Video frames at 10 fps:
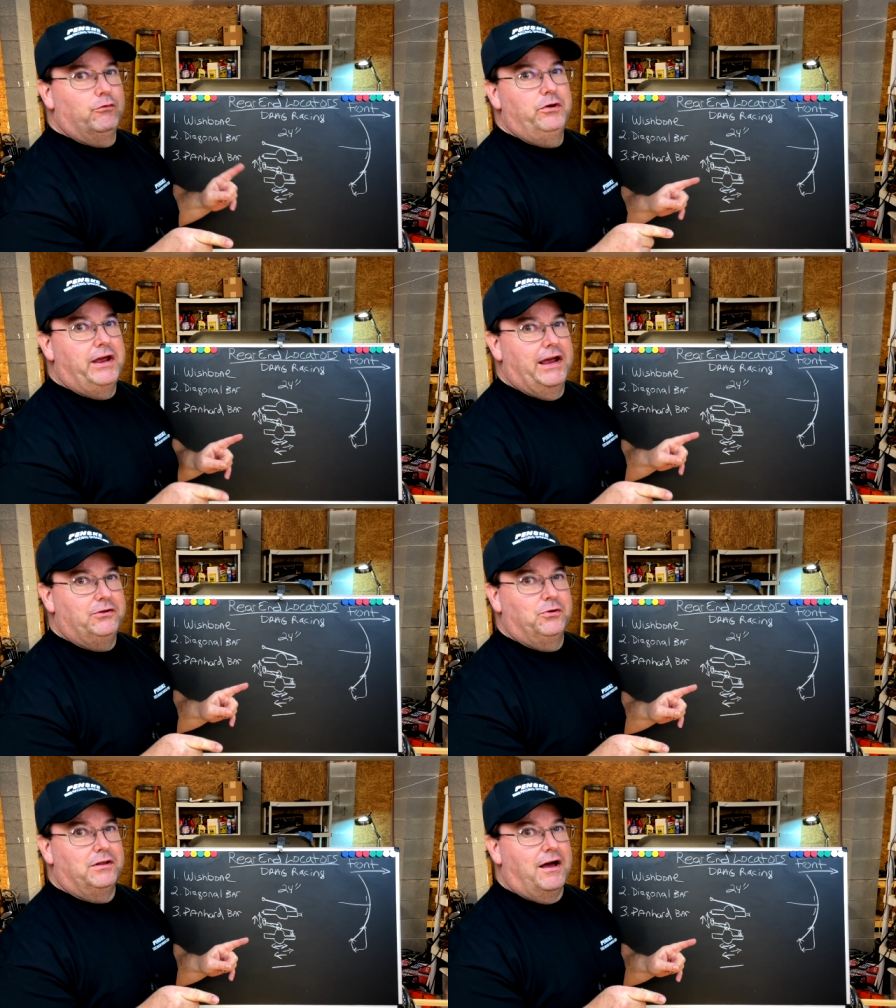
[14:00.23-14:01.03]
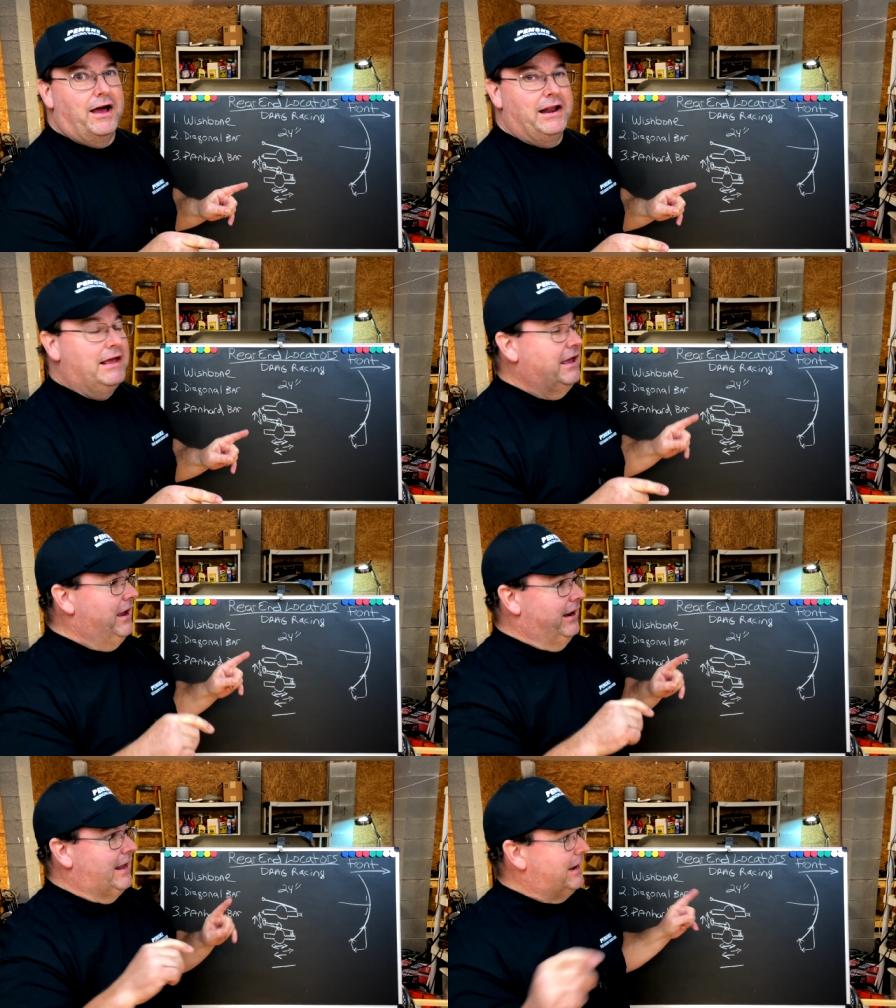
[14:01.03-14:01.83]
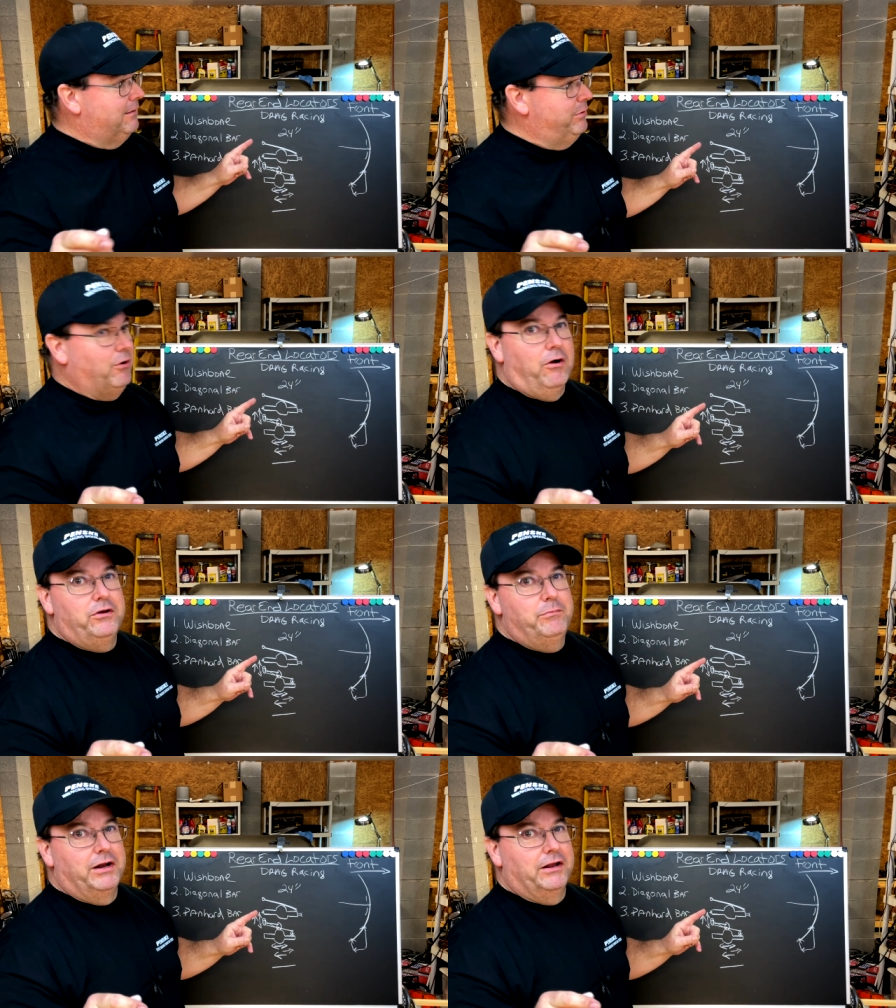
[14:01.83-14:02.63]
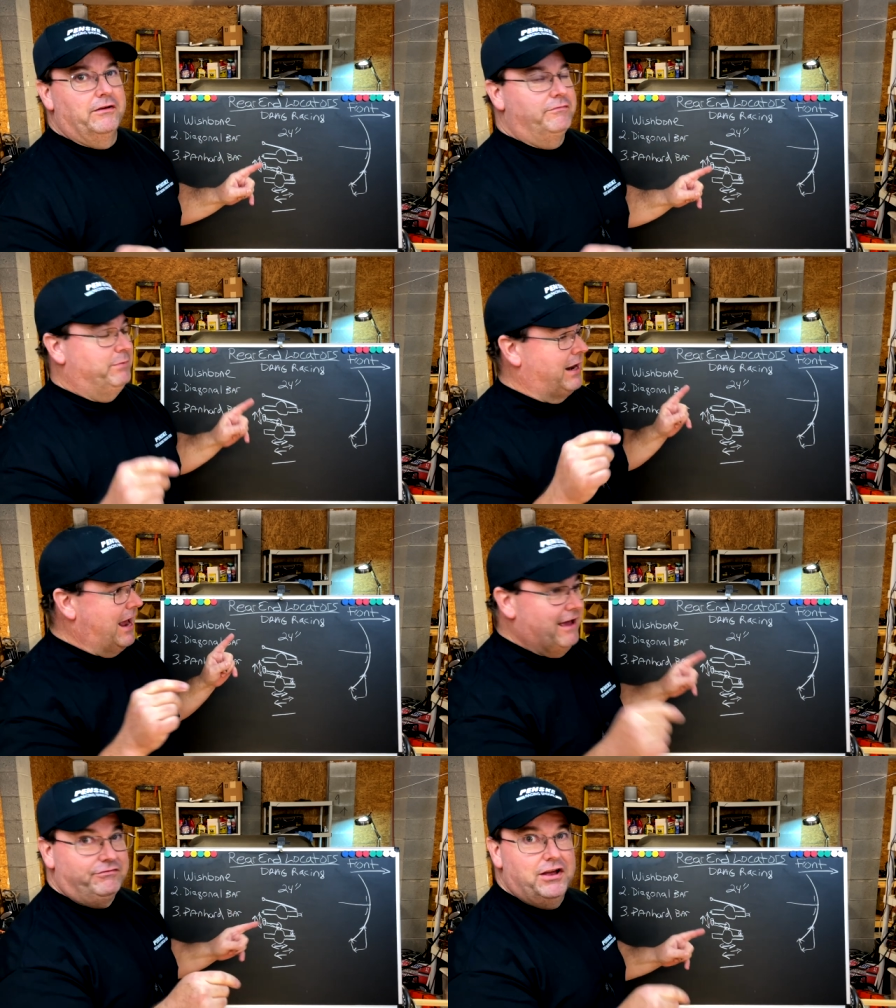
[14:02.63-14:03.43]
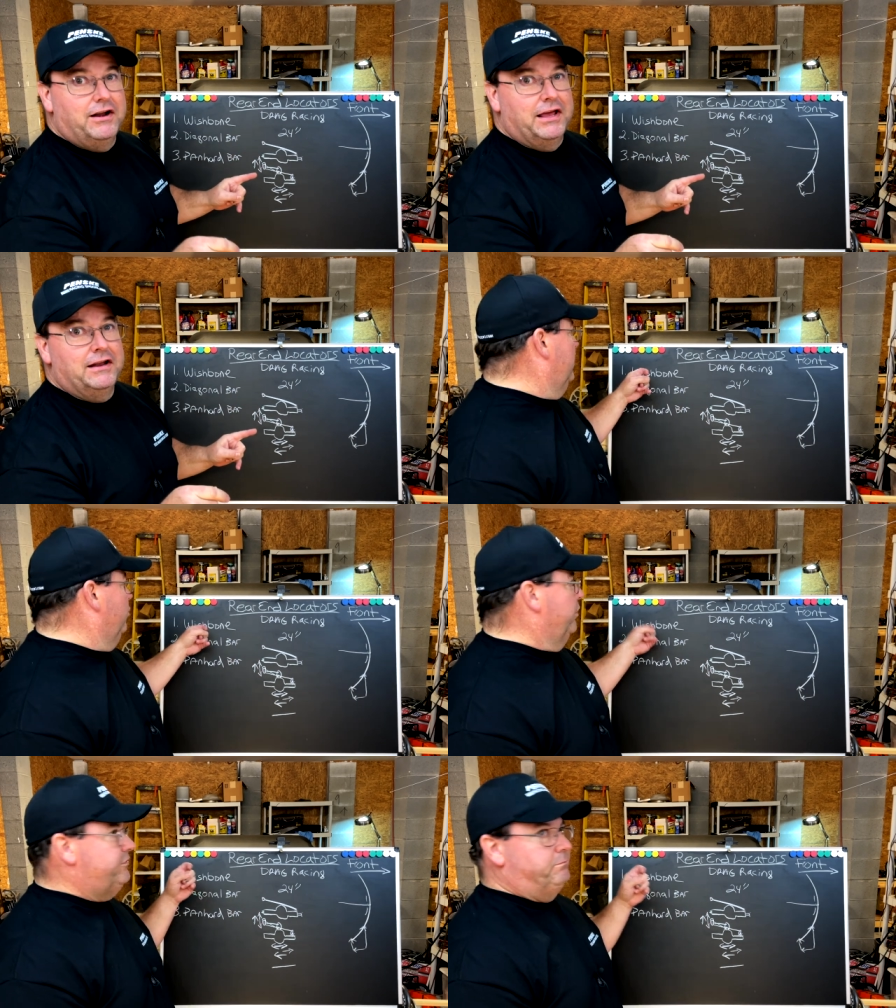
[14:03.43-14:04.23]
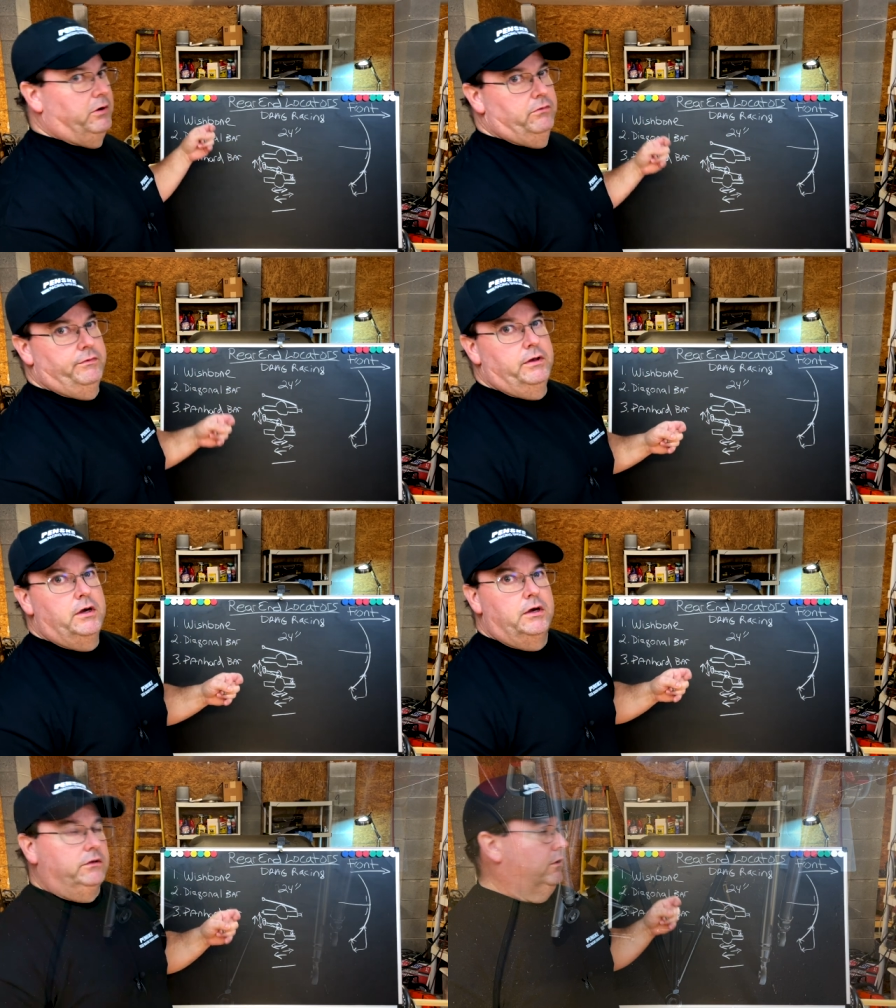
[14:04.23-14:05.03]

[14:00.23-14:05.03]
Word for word: you can't do a lot, and that can be argumentative. But I have done it. Wishbone. The